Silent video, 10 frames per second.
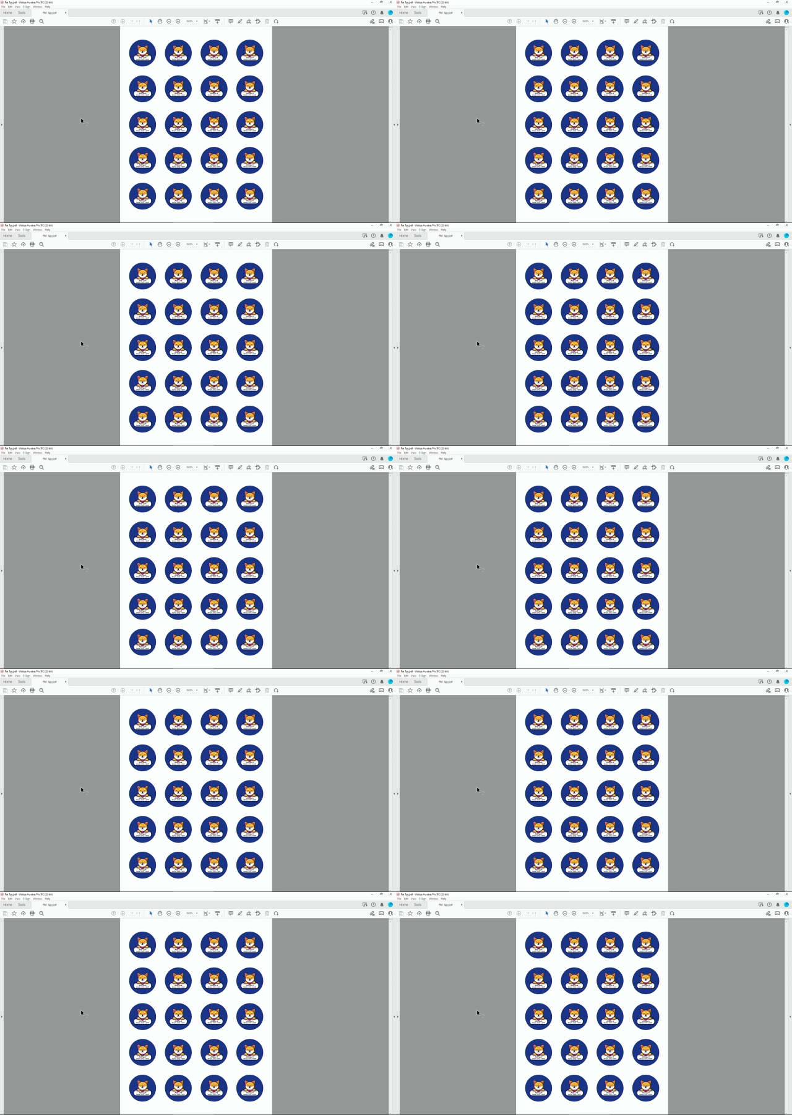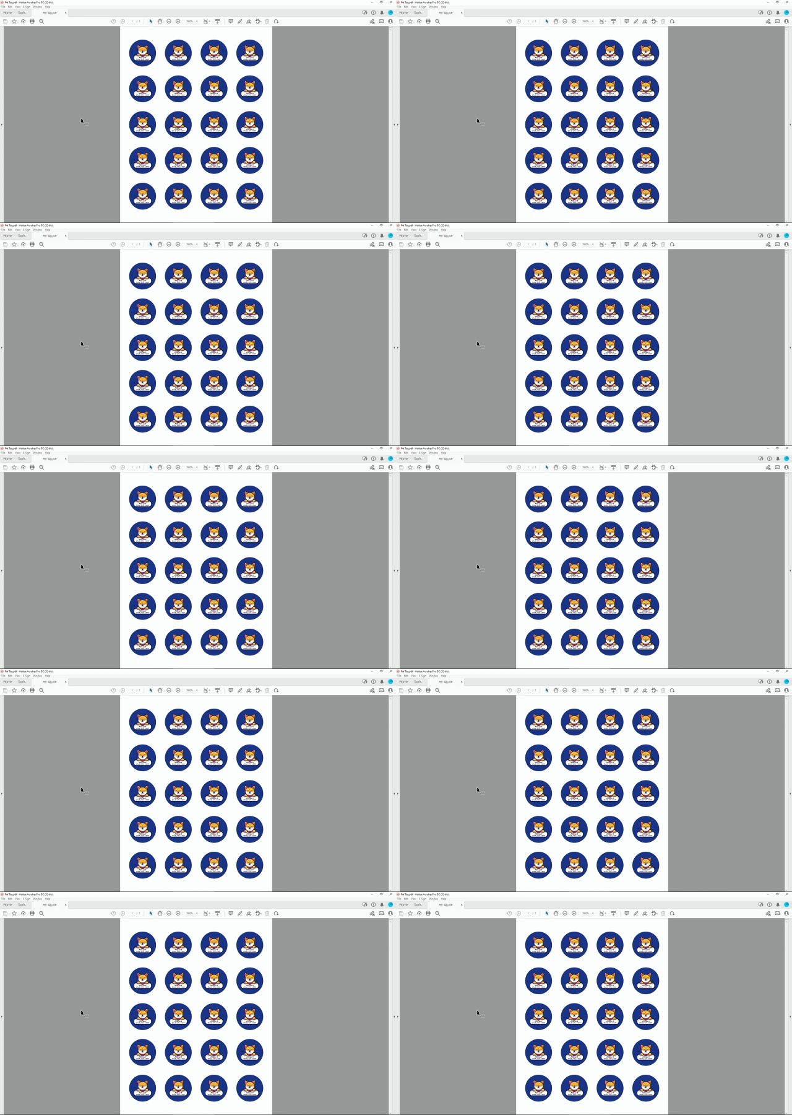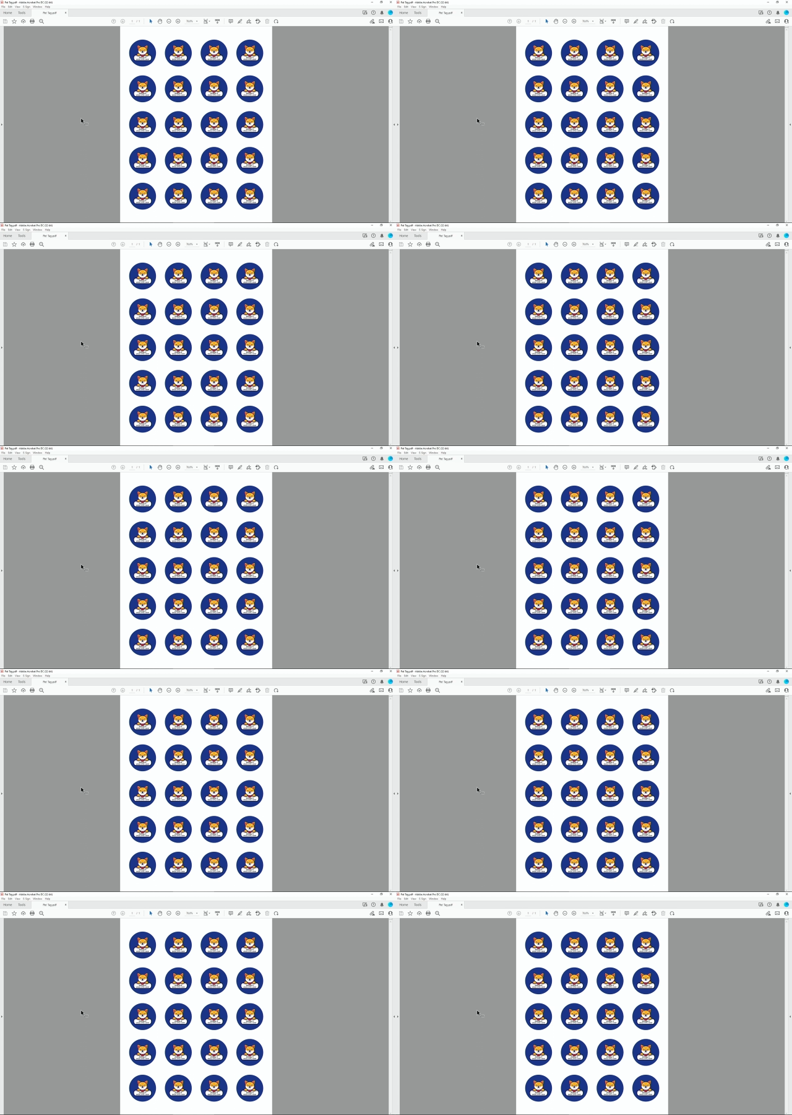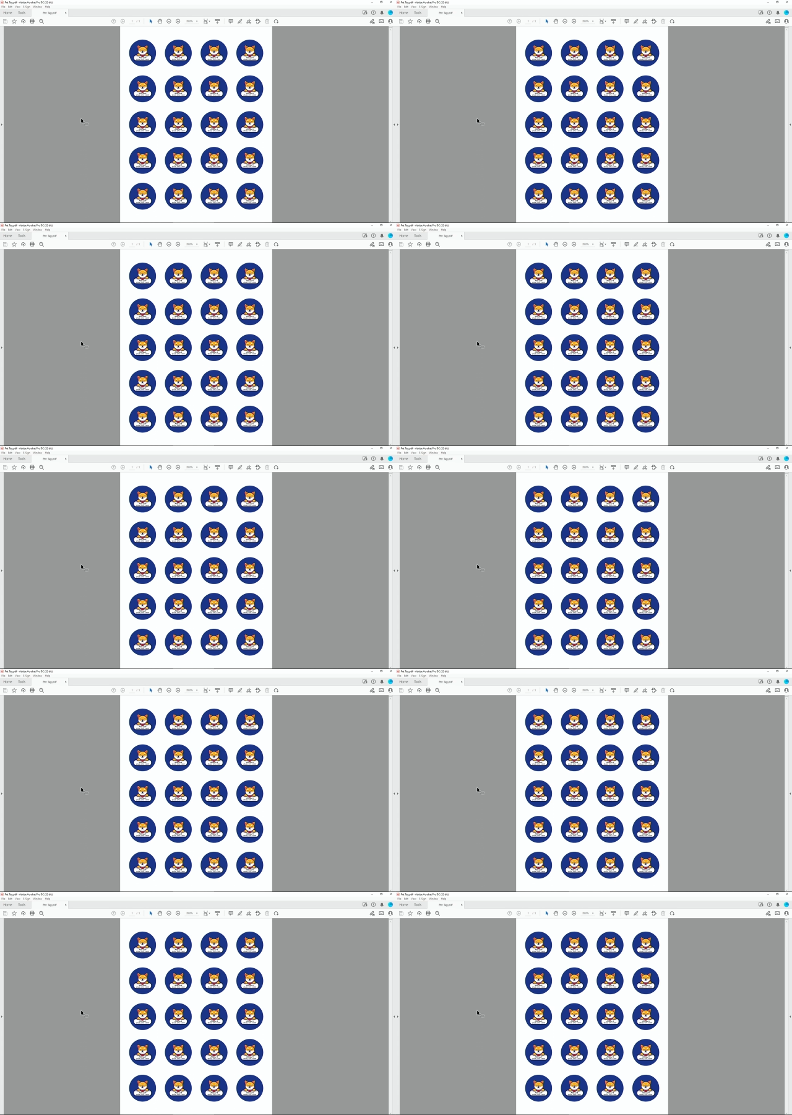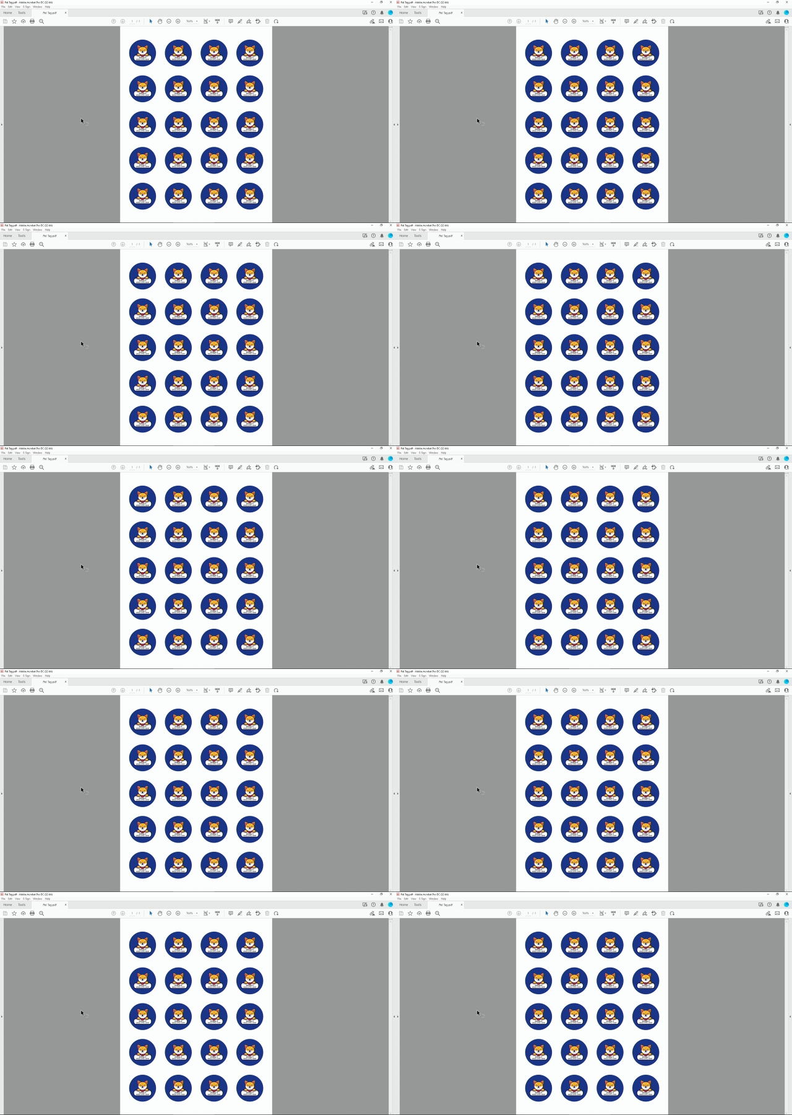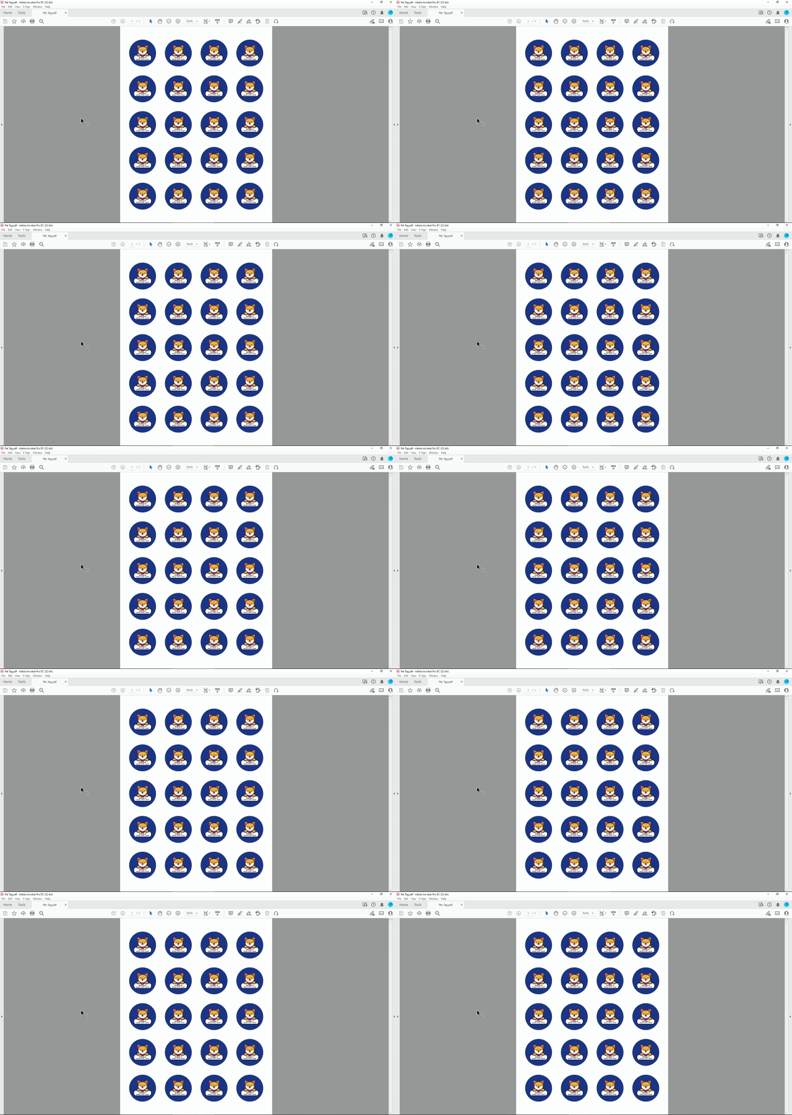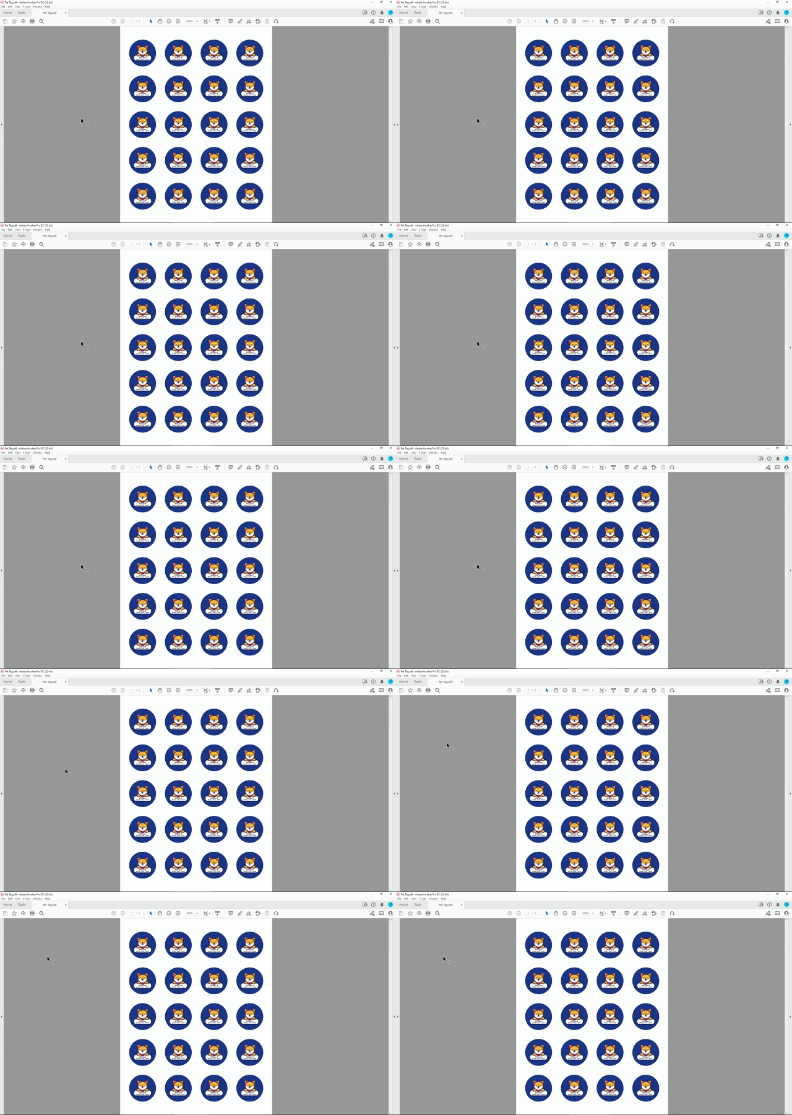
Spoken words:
(no speaker visible)